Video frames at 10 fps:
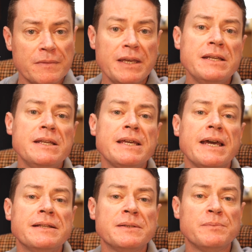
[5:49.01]

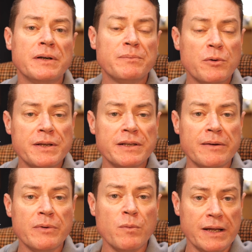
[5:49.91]
indicated by point
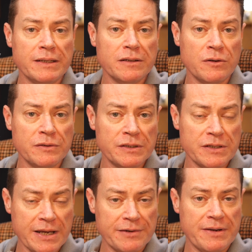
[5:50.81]
number 1 on the
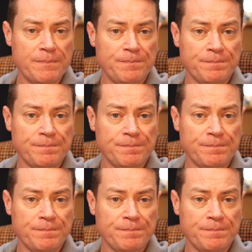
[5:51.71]
diagram.